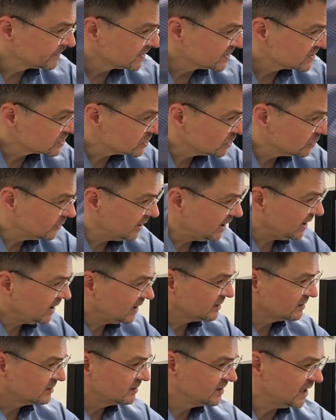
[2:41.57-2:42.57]
So
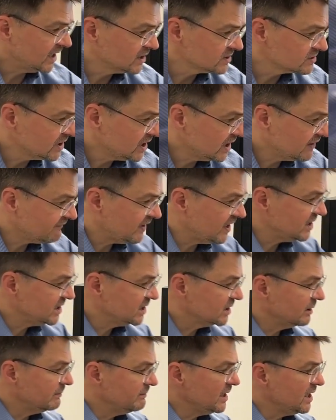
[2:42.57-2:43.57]
it doesn't have any
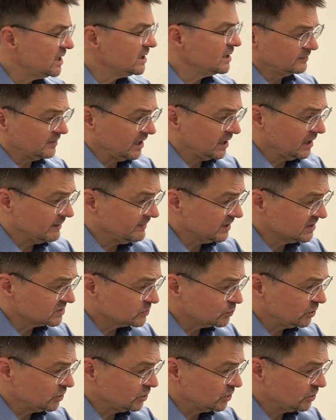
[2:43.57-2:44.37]
remaining elements,